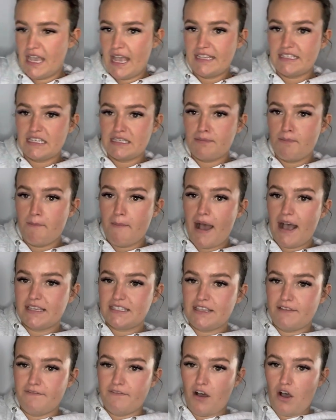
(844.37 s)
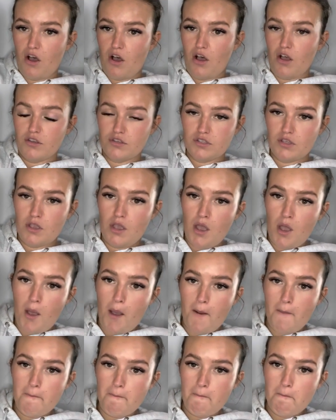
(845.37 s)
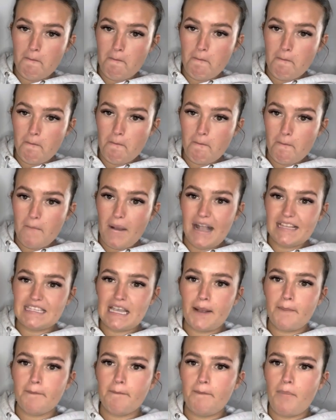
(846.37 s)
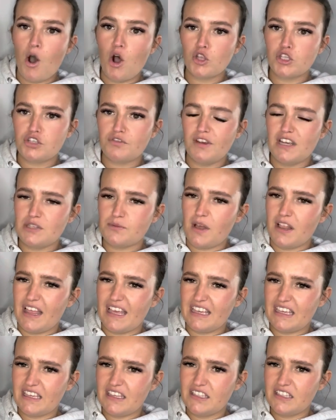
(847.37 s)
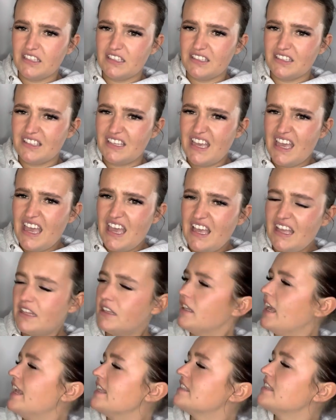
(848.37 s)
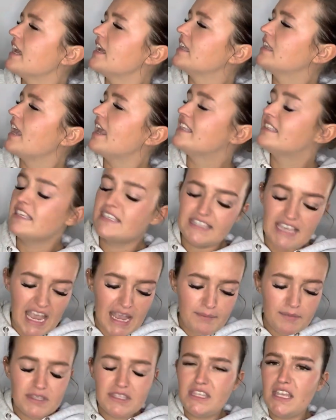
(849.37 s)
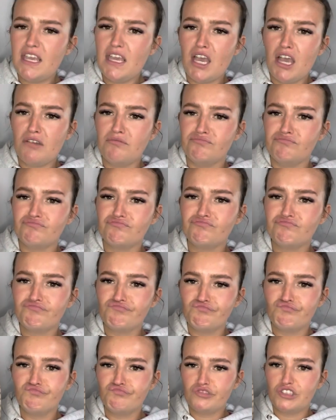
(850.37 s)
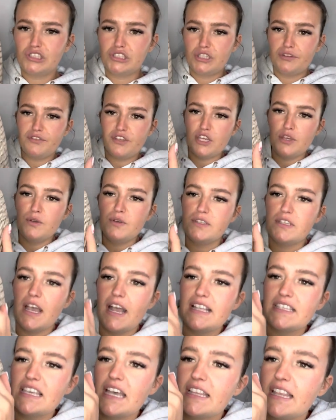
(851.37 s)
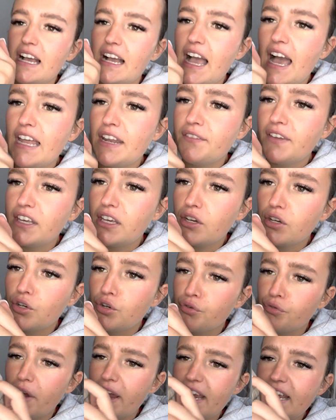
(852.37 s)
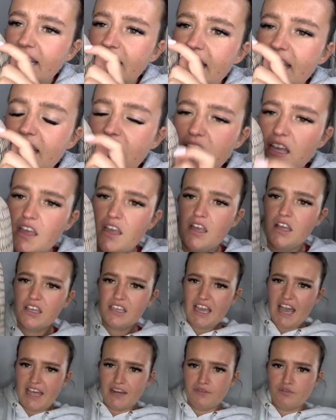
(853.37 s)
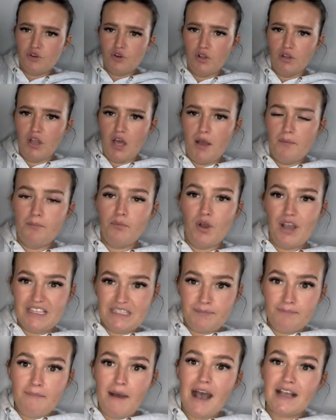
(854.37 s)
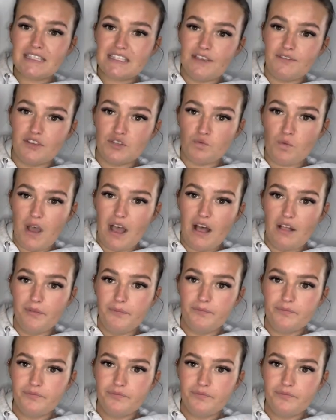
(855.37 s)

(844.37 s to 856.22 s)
It's this massive vase. It's like pottery as well. Like, it's like, it's the same as the diffuser. It's like that kind of like grainy kind of colour, but it's massive as well.